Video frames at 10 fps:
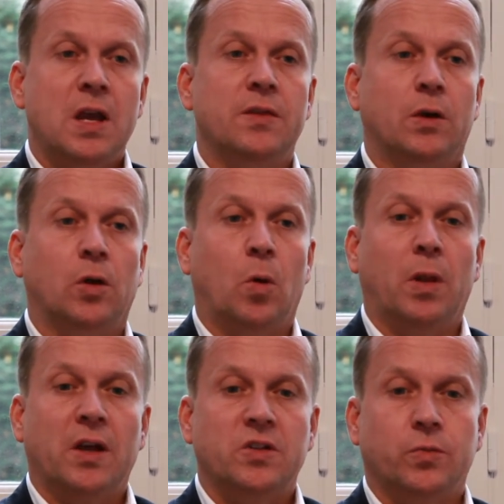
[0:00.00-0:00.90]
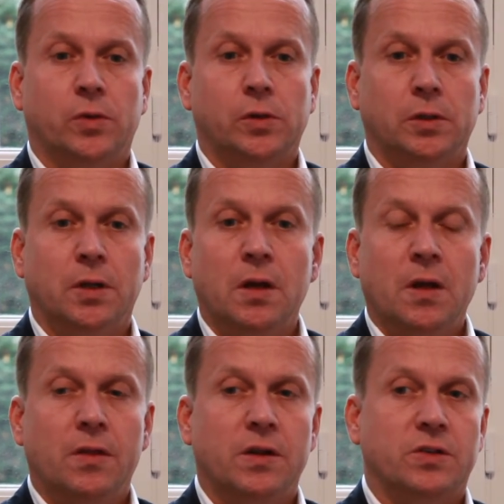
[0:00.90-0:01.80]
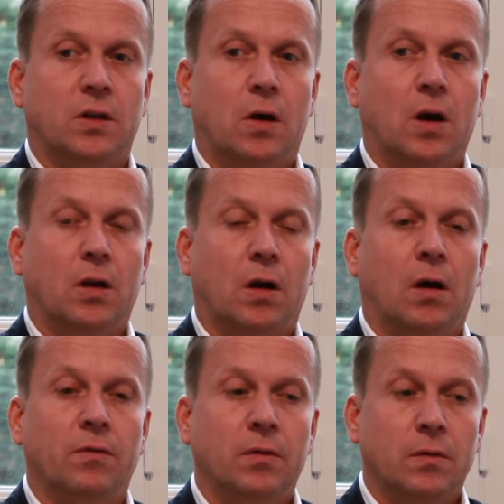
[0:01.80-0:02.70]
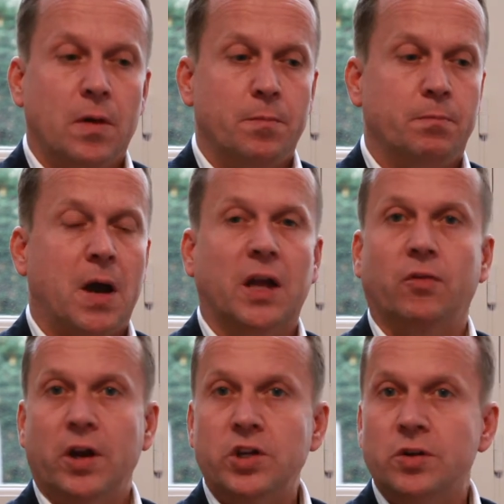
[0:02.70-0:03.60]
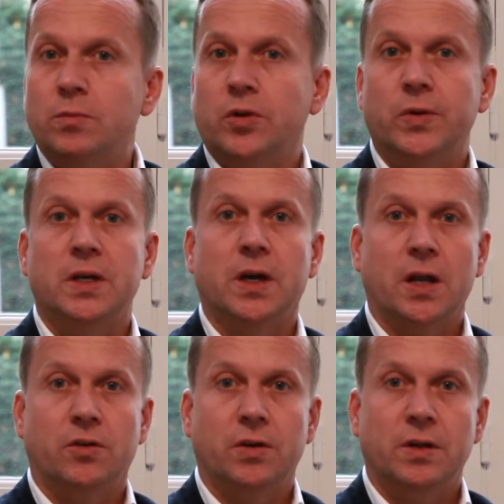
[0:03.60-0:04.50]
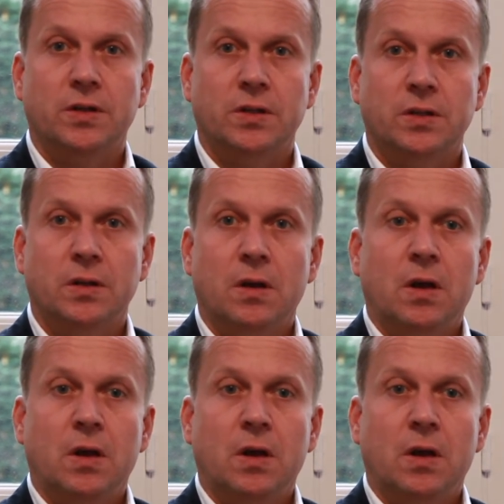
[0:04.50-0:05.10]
in the globalized world, there's a lot of migration between countries.